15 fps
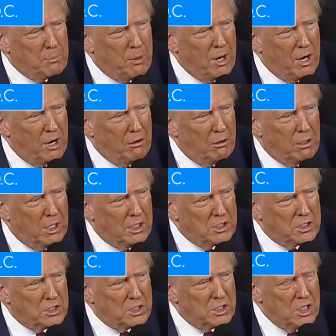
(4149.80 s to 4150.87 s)
prior
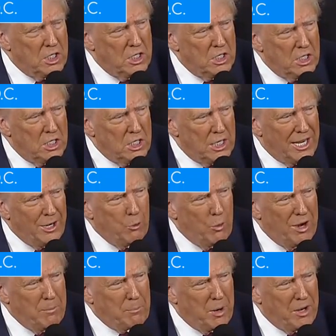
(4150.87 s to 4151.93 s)
arrests, and
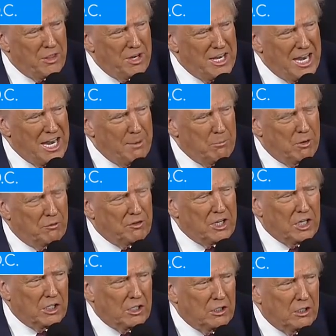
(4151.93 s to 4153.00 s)
went by the name of
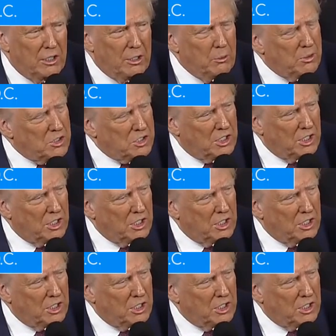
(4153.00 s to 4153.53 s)
Killer. He was